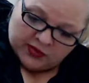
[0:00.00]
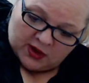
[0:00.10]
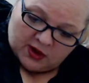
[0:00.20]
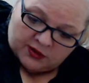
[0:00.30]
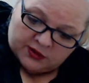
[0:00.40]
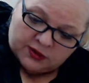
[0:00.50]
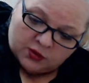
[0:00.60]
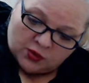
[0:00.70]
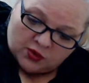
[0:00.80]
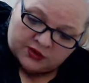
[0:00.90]
in the
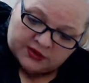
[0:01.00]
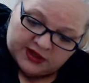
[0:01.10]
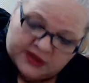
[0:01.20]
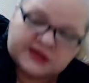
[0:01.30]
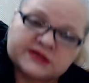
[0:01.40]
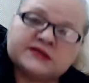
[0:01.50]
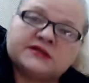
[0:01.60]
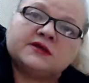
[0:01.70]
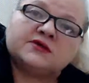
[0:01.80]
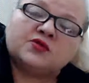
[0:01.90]
world,
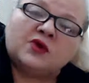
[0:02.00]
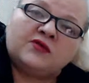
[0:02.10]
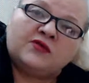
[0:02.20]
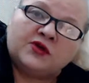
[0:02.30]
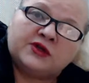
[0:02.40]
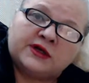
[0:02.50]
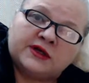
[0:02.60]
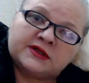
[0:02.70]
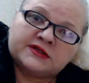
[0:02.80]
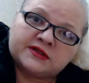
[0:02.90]
is to avoid
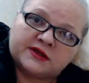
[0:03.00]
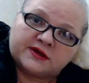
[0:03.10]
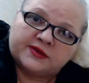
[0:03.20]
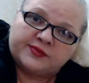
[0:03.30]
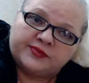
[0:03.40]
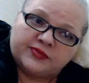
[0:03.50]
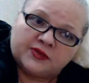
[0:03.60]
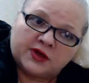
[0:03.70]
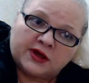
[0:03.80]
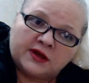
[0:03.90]
getting sick.
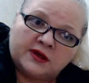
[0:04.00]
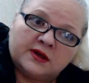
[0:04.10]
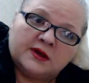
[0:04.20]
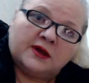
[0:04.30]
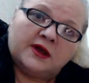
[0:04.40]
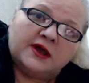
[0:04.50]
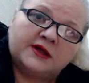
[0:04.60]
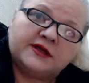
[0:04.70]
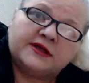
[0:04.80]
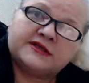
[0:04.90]
Okay,
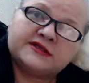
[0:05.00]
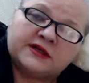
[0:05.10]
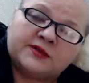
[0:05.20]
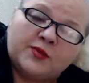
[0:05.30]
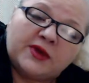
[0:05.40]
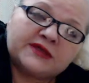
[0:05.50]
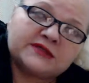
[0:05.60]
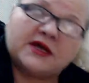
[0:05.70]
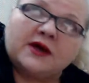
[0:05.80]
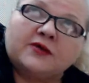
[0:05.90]
and yes, it may
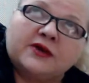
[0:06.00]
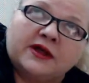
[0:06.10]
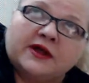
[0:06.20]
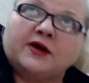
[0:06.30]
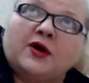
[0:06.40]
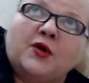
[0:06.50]
sound like, oh